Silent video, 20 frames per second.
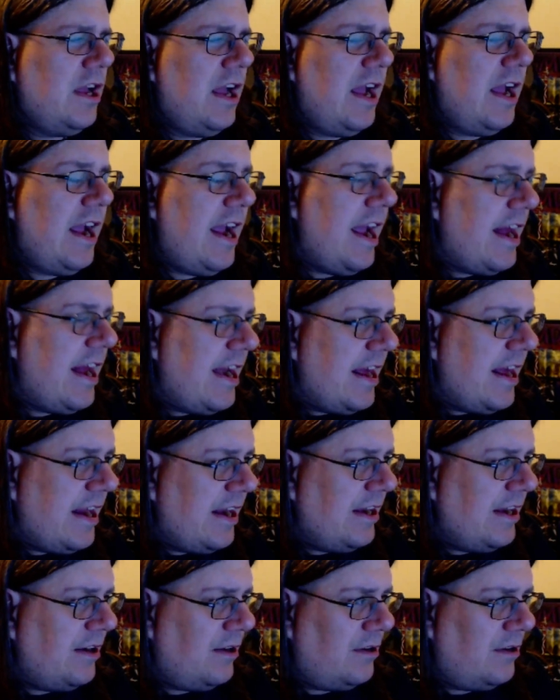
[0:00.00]
And then,
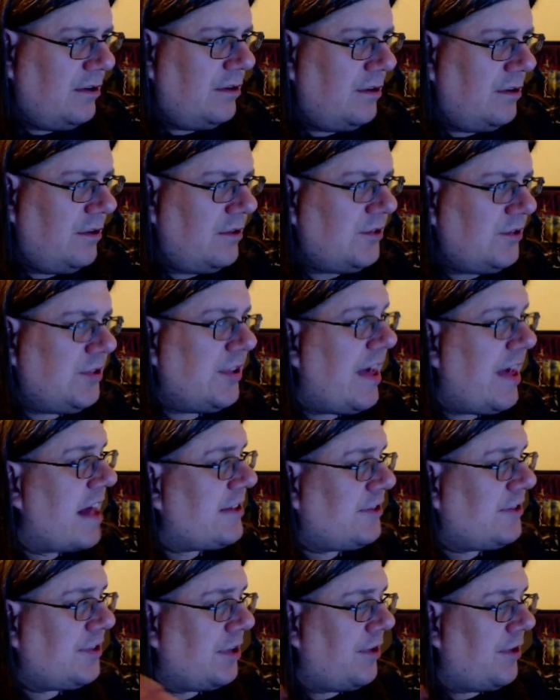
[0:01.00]
so that's
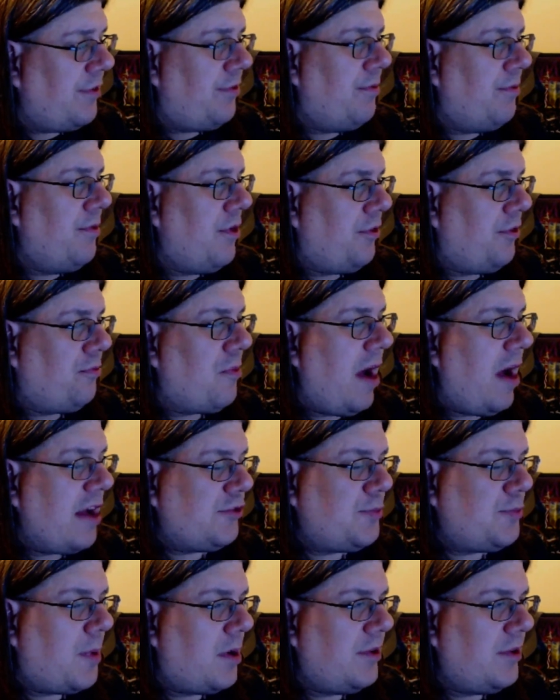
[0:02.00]
the thrash
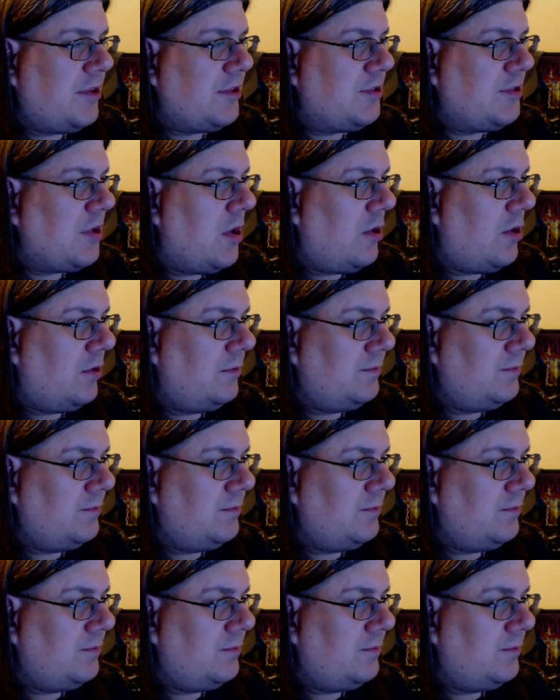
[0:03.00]
part of the song.